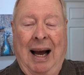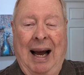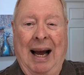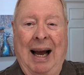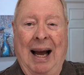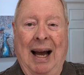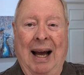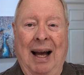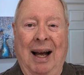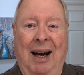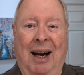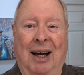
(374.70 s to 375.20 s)

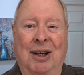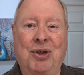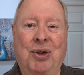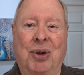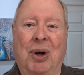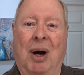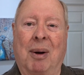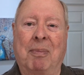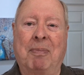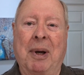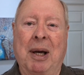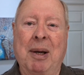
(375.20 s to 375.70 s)
And I
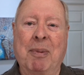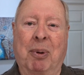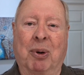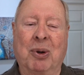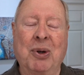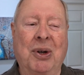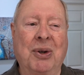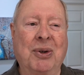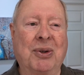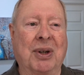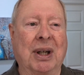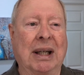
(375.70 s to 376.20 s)
saw people
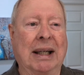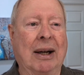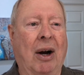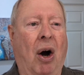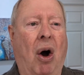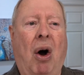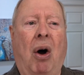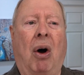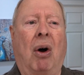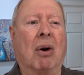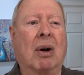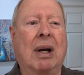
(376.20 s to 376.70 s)

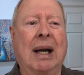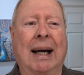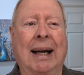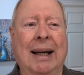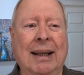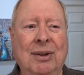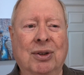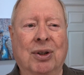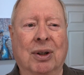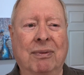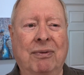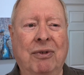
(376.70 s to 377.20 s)
using all
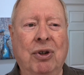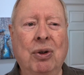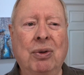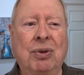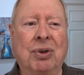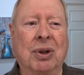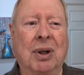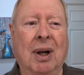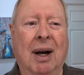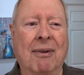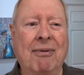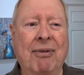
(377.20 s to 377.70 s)
kinds of new
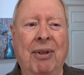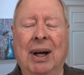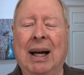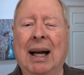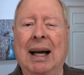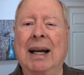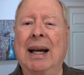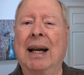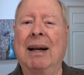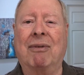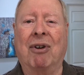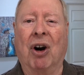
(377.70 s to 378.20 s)
stuff that
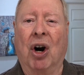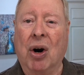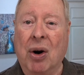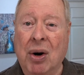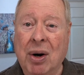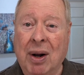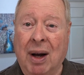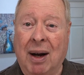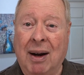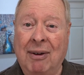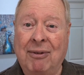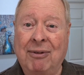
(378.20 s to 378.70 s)
I'd never
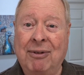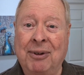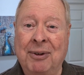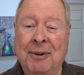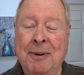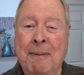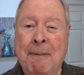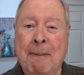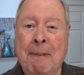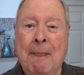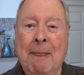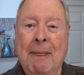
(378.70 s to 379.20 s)
heard of.
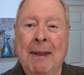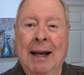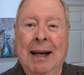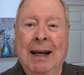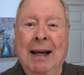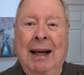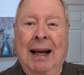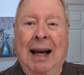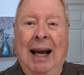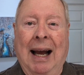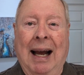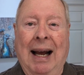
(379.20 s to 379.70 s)

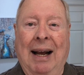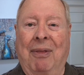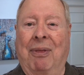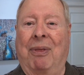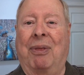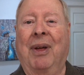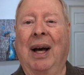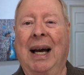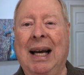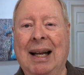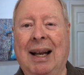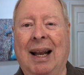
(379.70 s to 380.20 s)

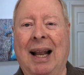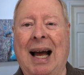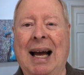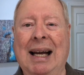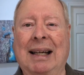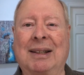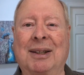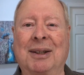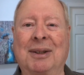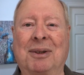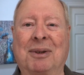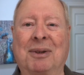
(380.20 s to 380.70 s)
And they
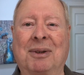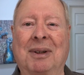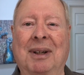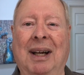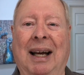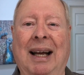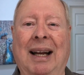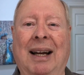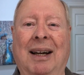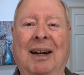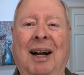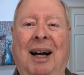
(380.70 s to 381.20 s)
liked it.
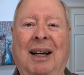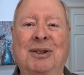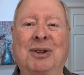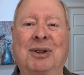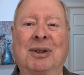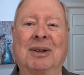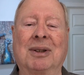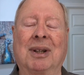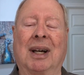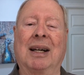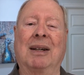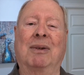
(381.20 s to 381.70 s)
And I
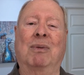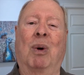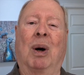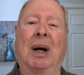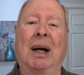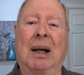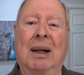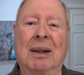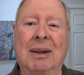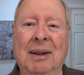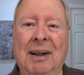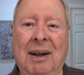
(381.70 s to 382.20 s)
said,
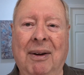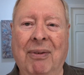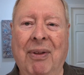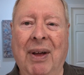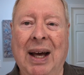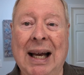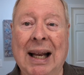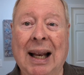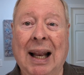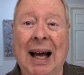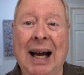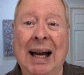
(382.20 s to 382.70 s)
well, if
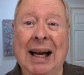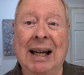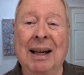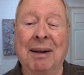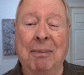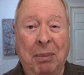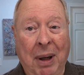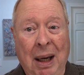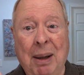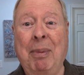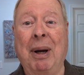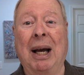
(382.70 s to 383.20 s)
they like
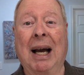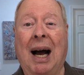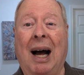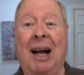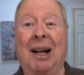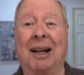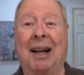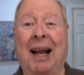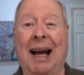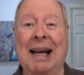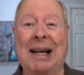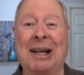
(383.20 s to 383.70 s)
it, maybe
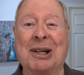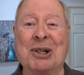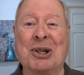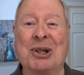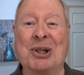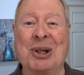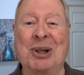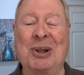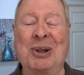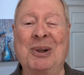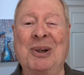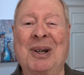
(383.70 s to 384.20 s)
I'll like it
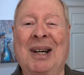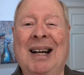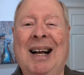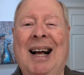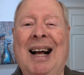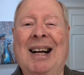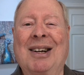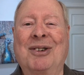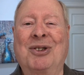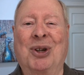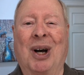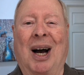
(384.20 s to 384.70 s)
too.
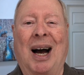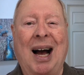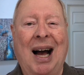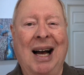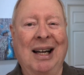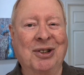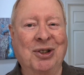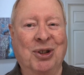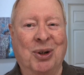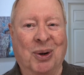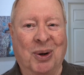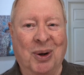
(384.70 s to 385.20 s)
So
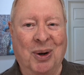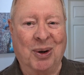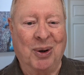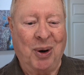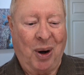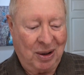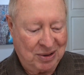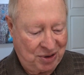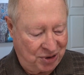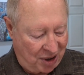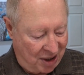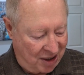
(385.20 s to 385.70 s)
I
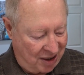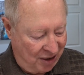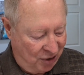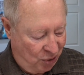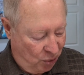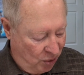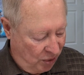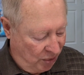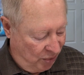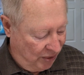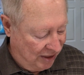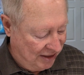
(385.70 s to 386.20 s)
started
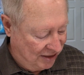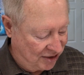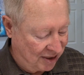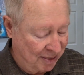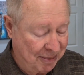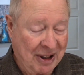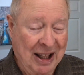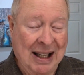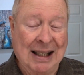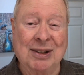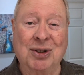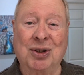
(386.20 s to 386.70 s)
ordering
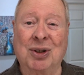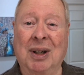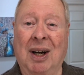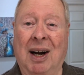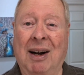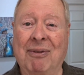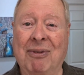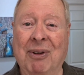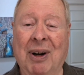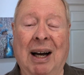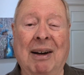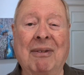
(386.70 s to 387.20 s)
some of that
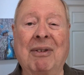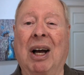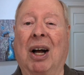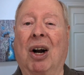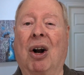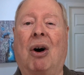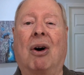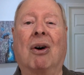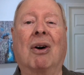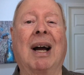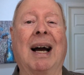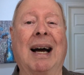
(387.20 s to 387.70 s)
stuff. And I've got
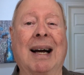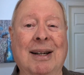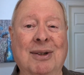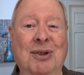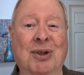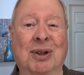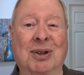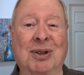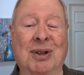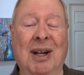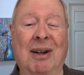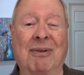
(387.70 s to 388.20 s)
all kinds
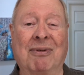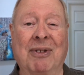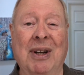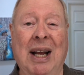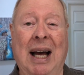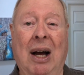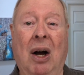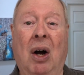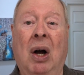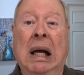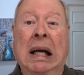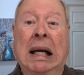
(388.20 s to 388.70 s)
of stuff
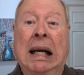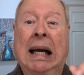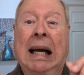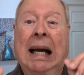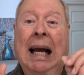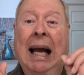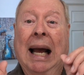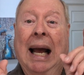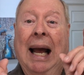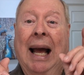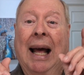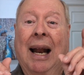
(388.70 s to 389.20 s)
now.
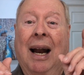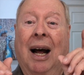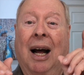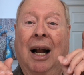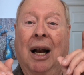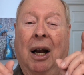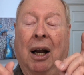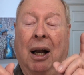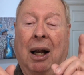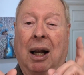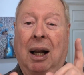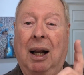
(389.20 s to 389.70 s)
And I
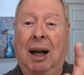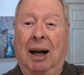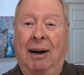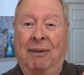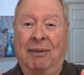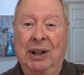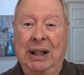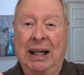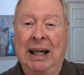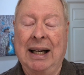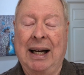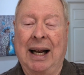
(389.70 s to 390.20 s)

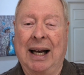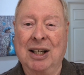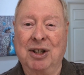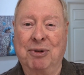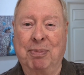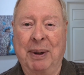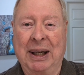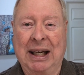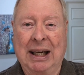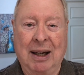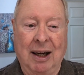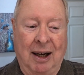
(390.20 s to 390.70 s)
love it. It has
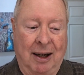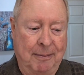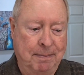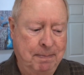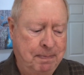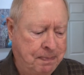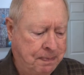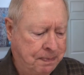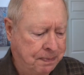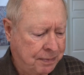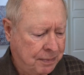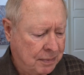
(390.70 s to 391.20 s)

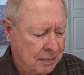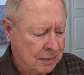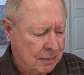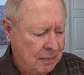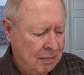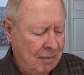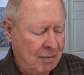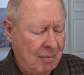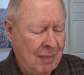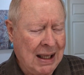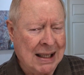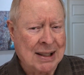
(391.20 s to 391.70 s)
become,
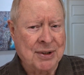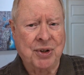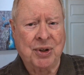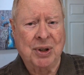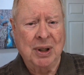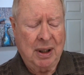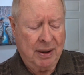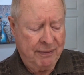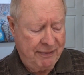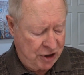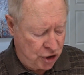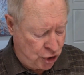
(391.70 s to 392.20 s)

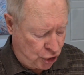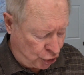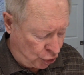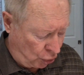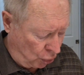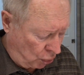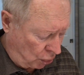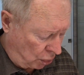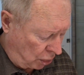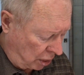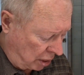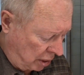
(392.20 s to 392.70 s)
instead of a
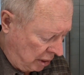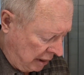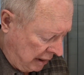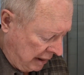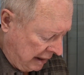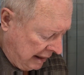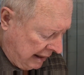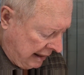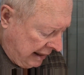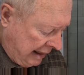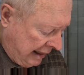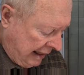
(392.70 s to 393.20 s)
chore,
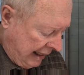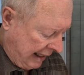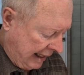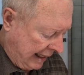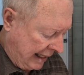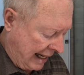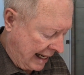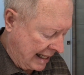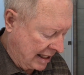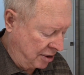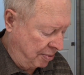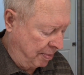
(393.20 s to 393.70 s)
it
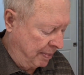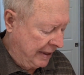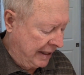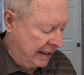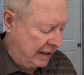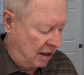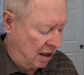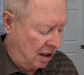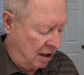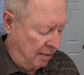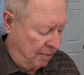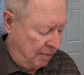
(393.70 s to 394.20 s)
has
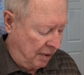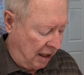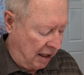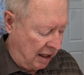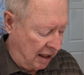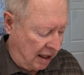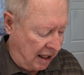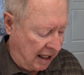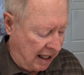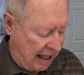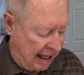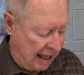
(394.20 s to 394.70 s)
become
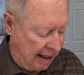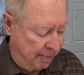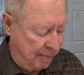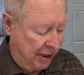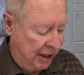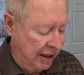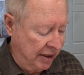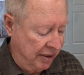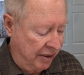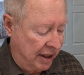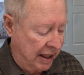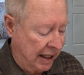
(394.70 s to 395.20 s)
a
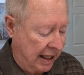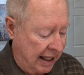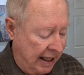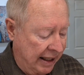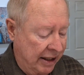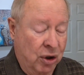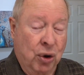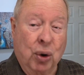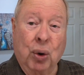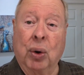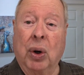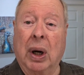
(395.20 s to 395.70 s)
hobby that
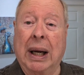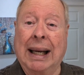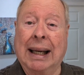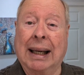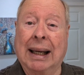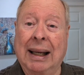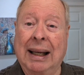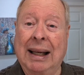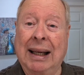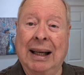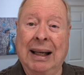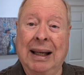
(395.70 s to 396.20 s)
I
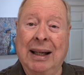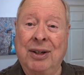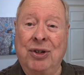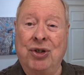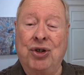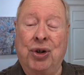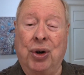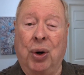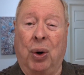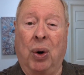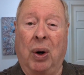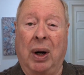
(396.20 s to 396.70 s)
greatly
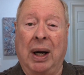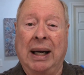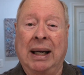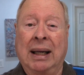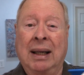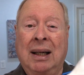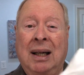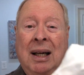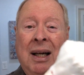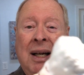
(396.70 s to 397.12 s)
enjoy.